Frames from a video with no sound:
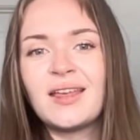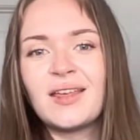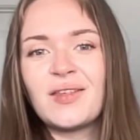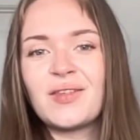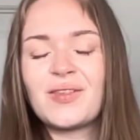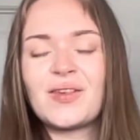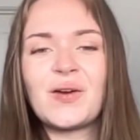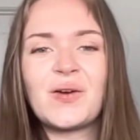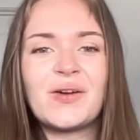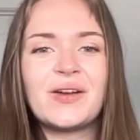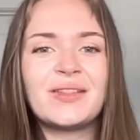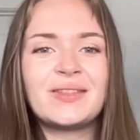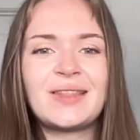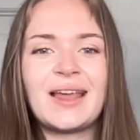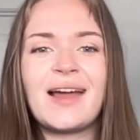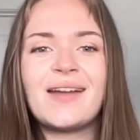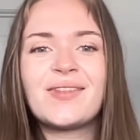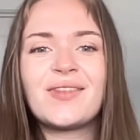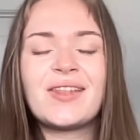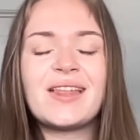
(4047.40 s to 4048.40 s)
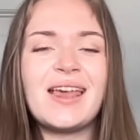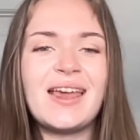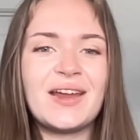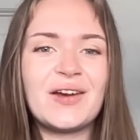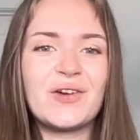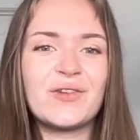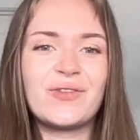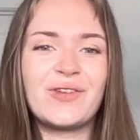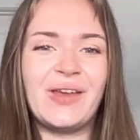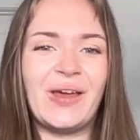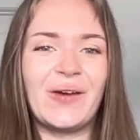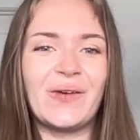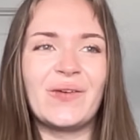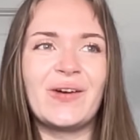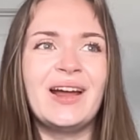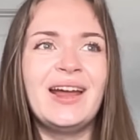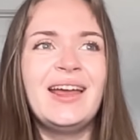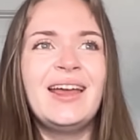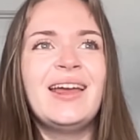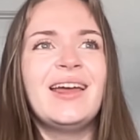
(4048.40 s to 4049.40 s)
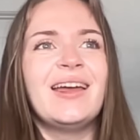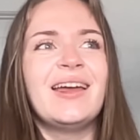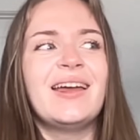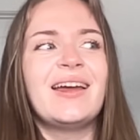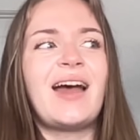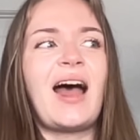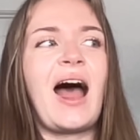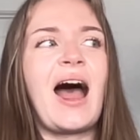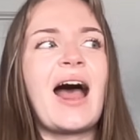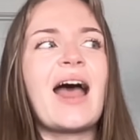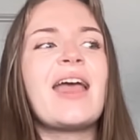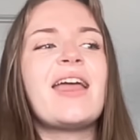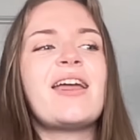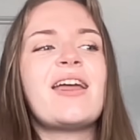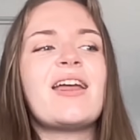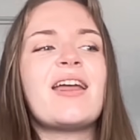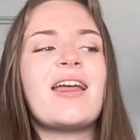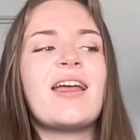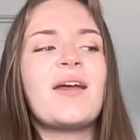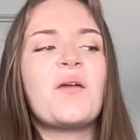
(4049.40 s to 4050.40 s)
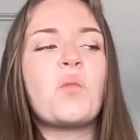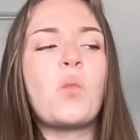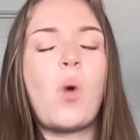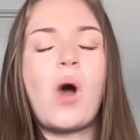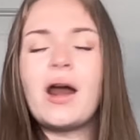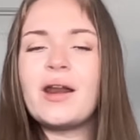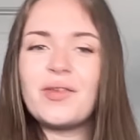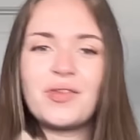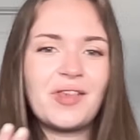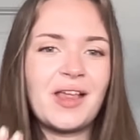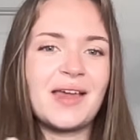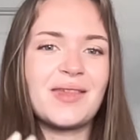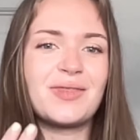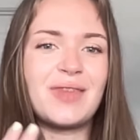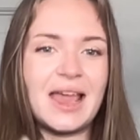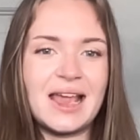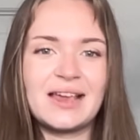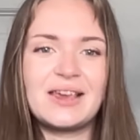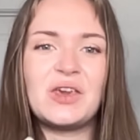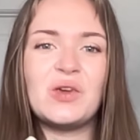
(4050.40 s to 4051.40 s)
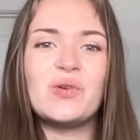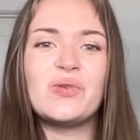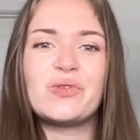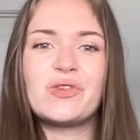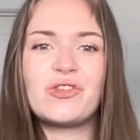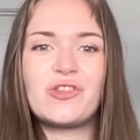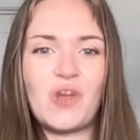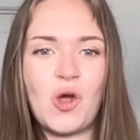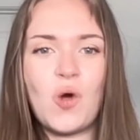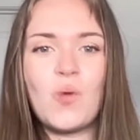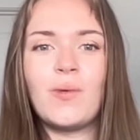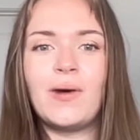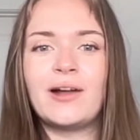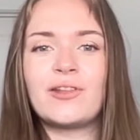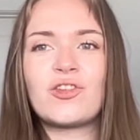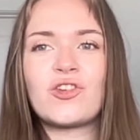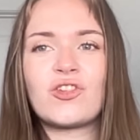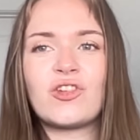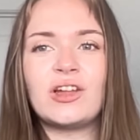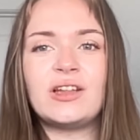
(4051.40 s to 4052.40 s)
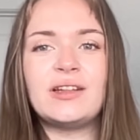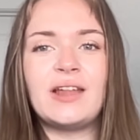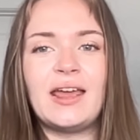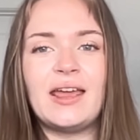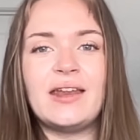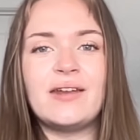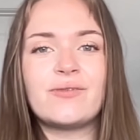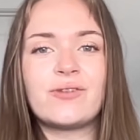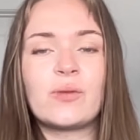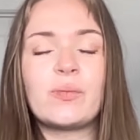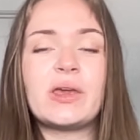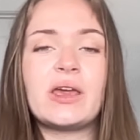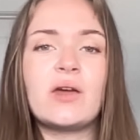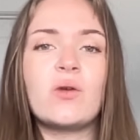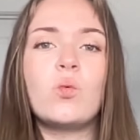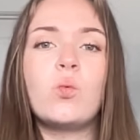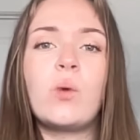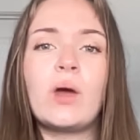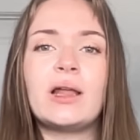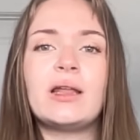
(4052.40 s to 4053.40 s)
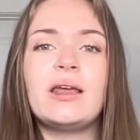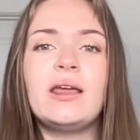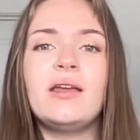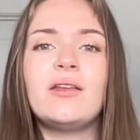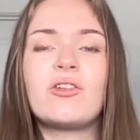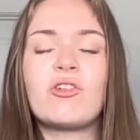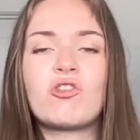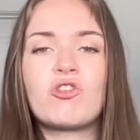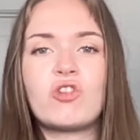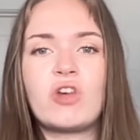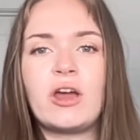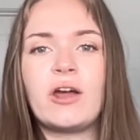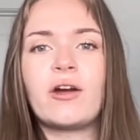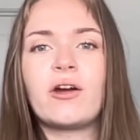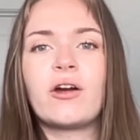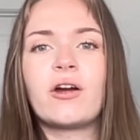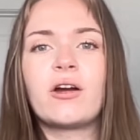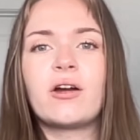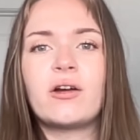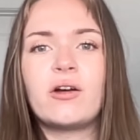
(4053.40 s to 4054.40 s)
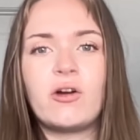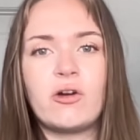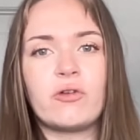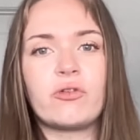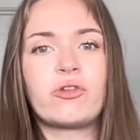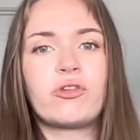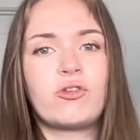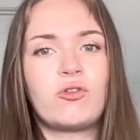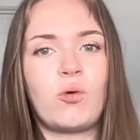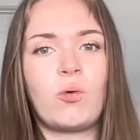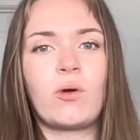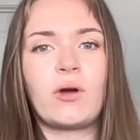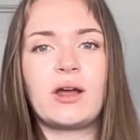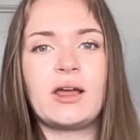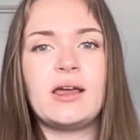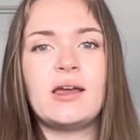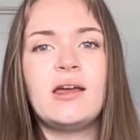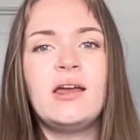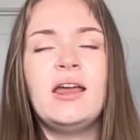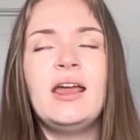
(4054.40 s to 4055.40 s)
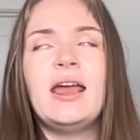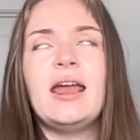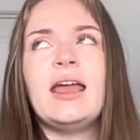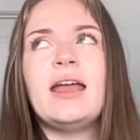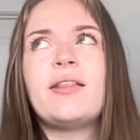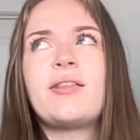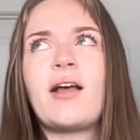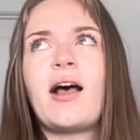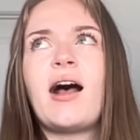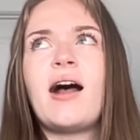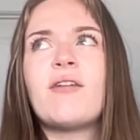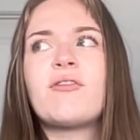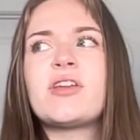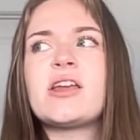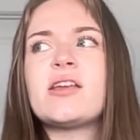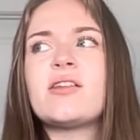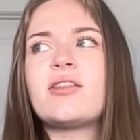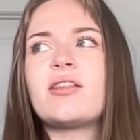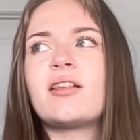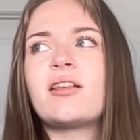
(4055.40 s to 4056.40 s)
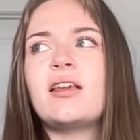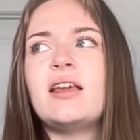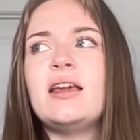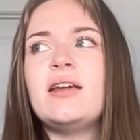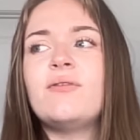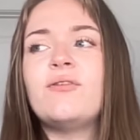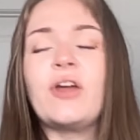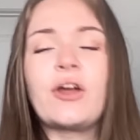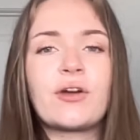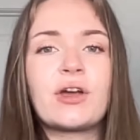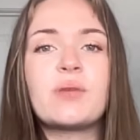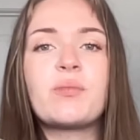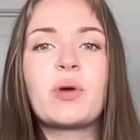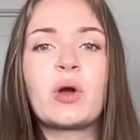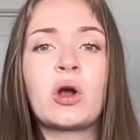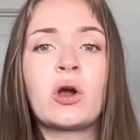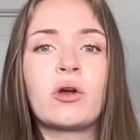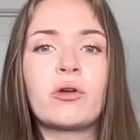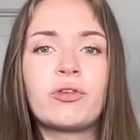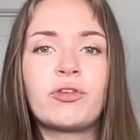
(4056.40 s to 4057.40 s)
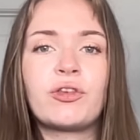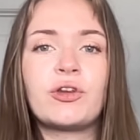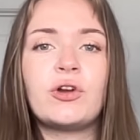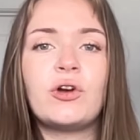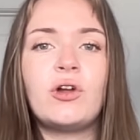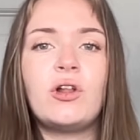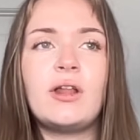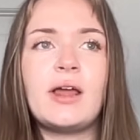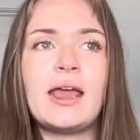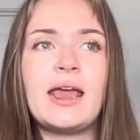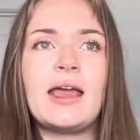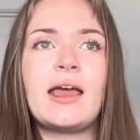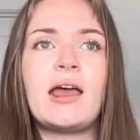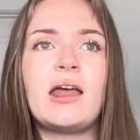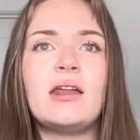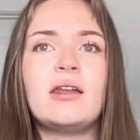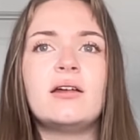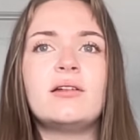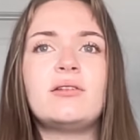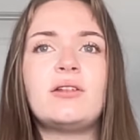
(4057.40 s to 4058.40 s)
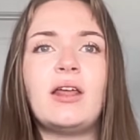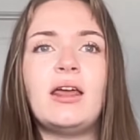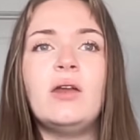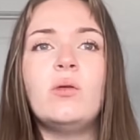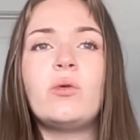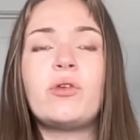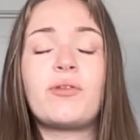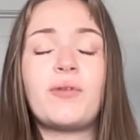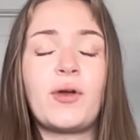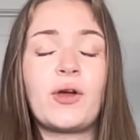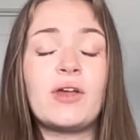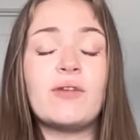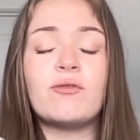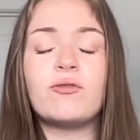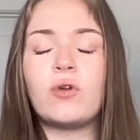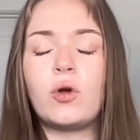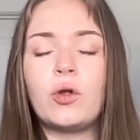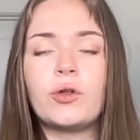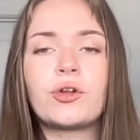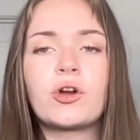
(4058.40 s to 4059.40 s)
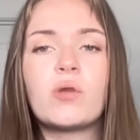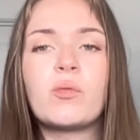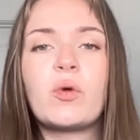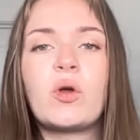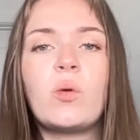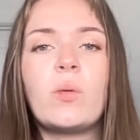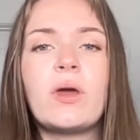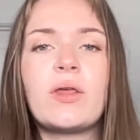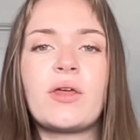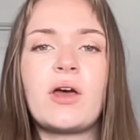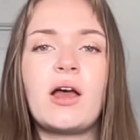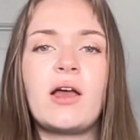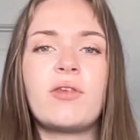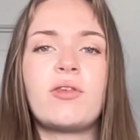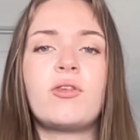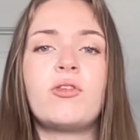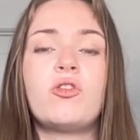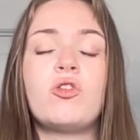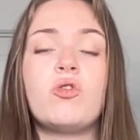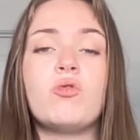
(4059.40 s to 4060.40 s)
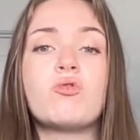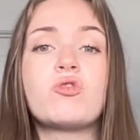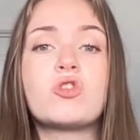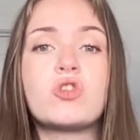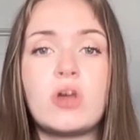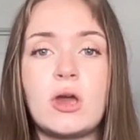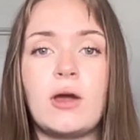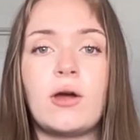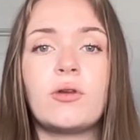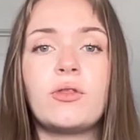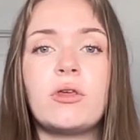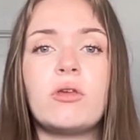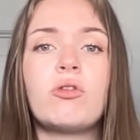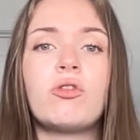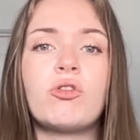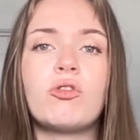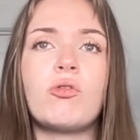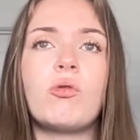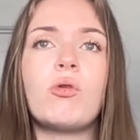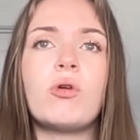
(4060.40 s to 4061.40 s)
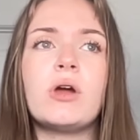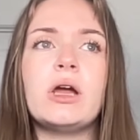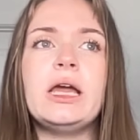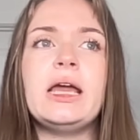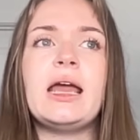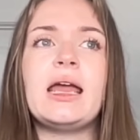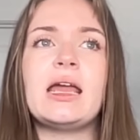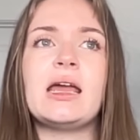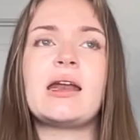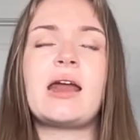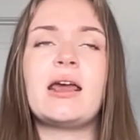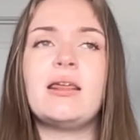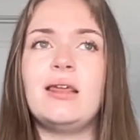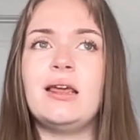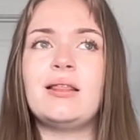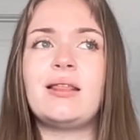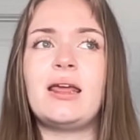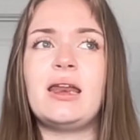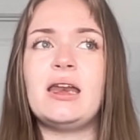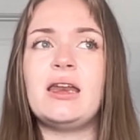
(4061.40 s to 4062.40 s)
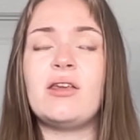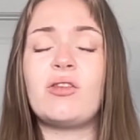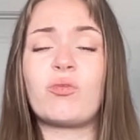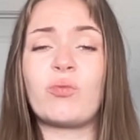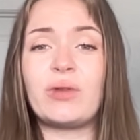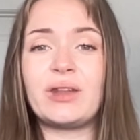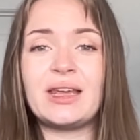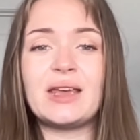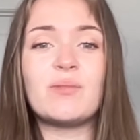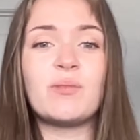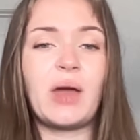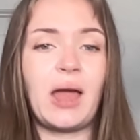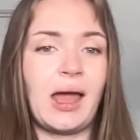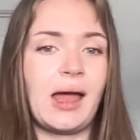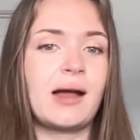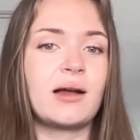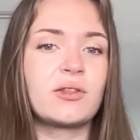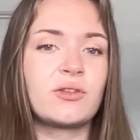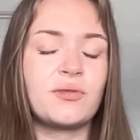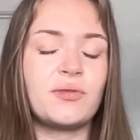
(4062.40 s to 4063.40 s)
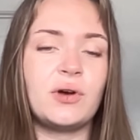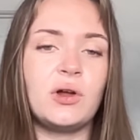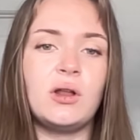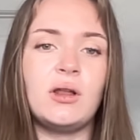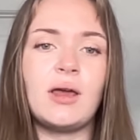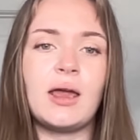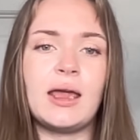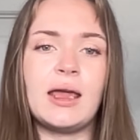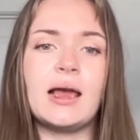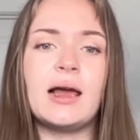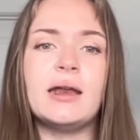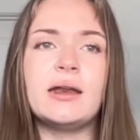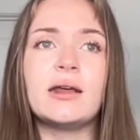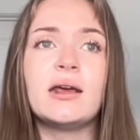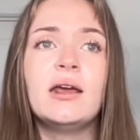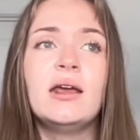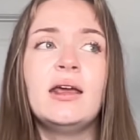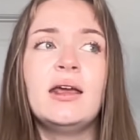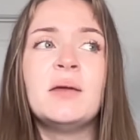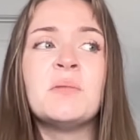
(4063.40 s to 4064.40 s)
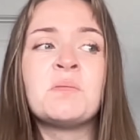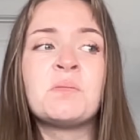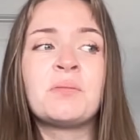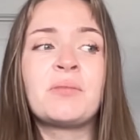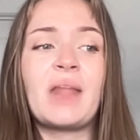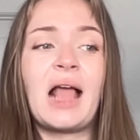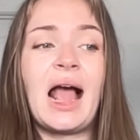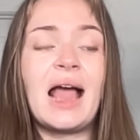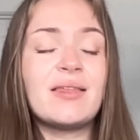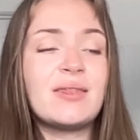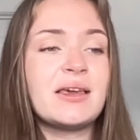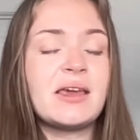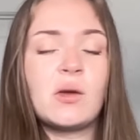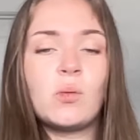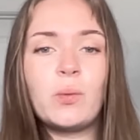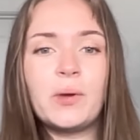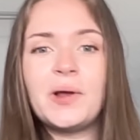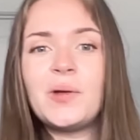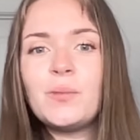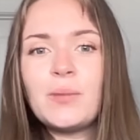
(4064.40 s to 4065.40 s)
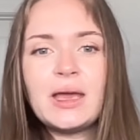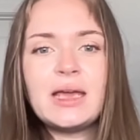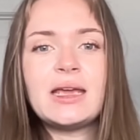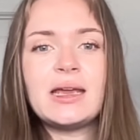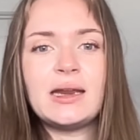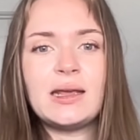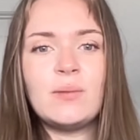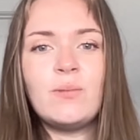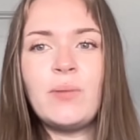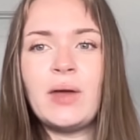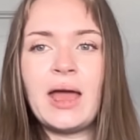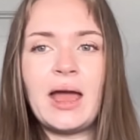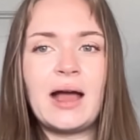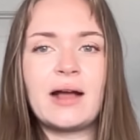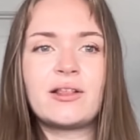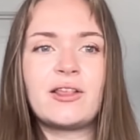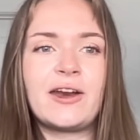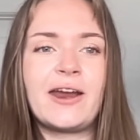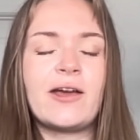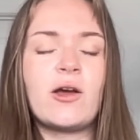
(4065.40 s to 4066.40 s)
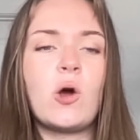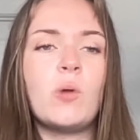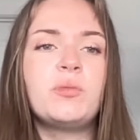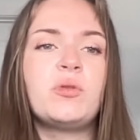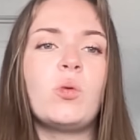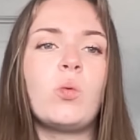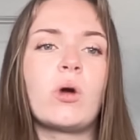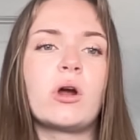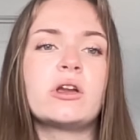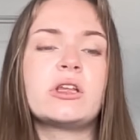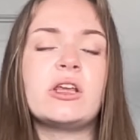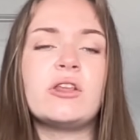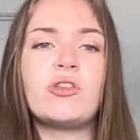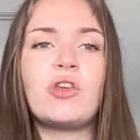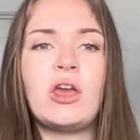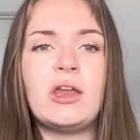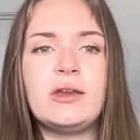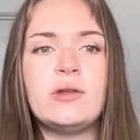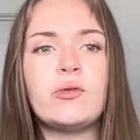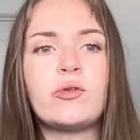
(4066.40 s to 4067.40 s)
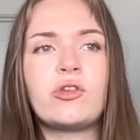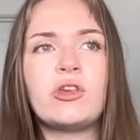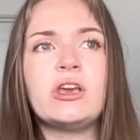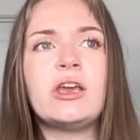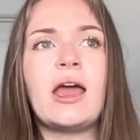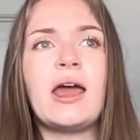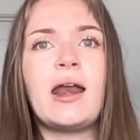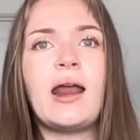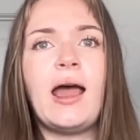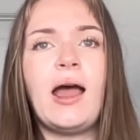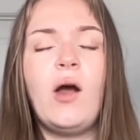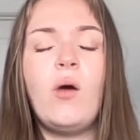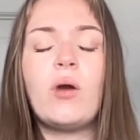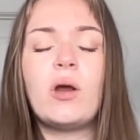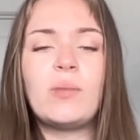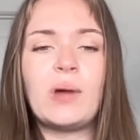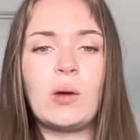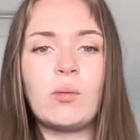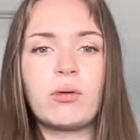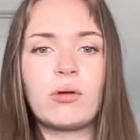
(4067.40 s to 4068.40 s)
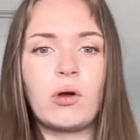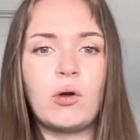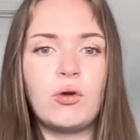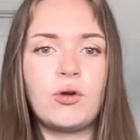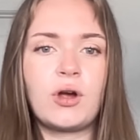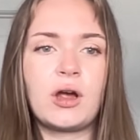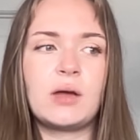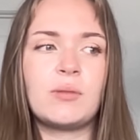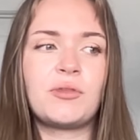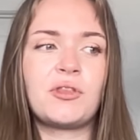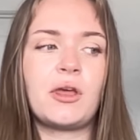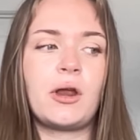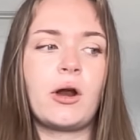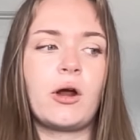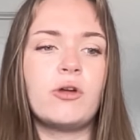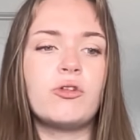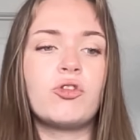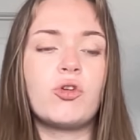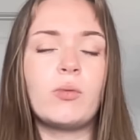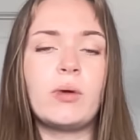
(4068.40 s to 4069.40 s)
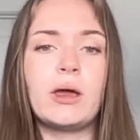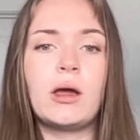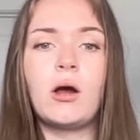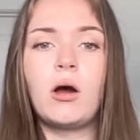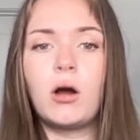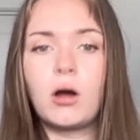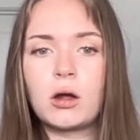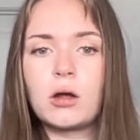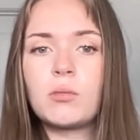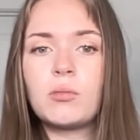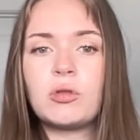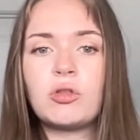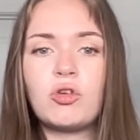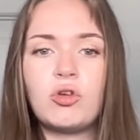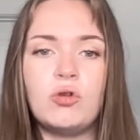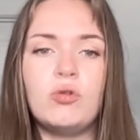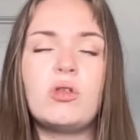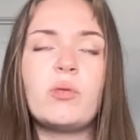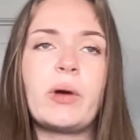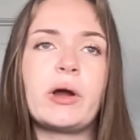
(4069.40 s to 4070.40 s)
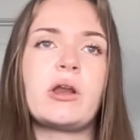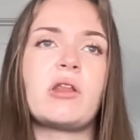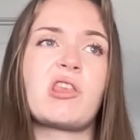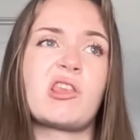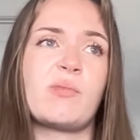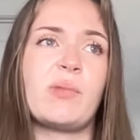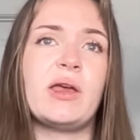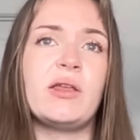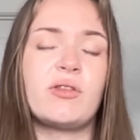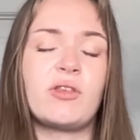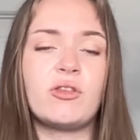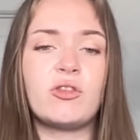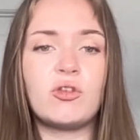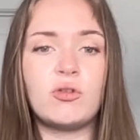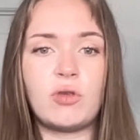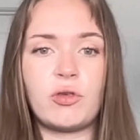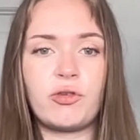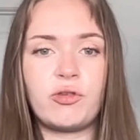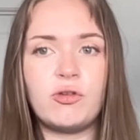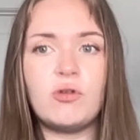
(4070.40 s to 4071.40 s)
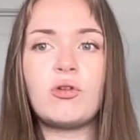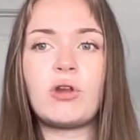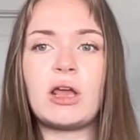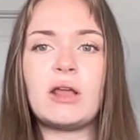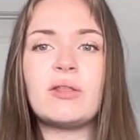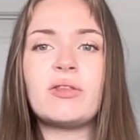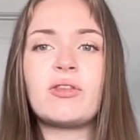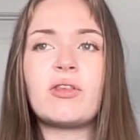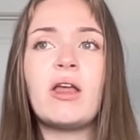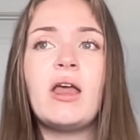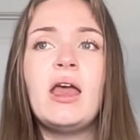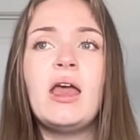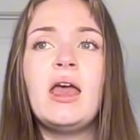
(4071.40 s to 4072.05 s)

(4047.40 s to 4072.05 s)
so that's the interview. I want to say thank you so much to Lynn for being willing to share her story. It's obviously very personal, and Lynn was very vulnerable with us to share this story, and I think that it is really impactful, and I think it will make an impact, and I hope the word continues to get out about programs that are doing harm to the participants and to the students,